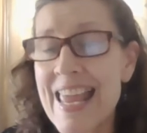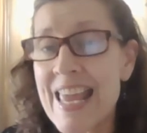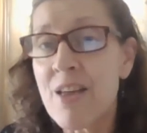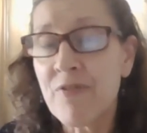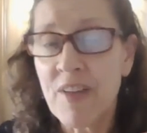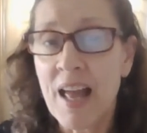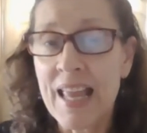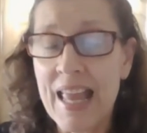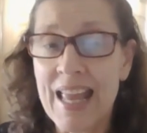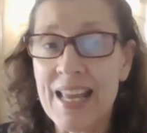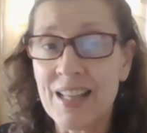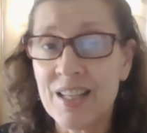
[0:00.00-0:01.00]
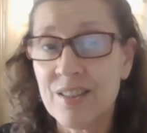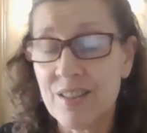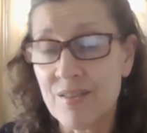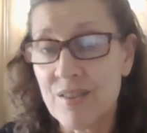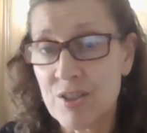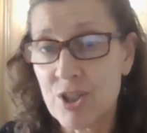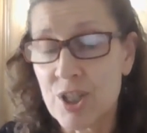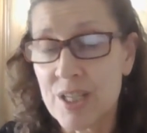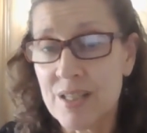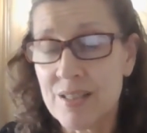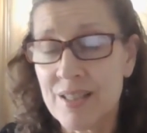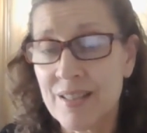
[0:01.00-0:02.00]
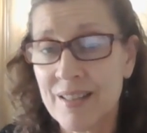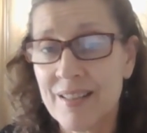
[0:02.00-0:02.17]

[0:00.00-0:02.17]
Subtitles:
If I edit the sheet,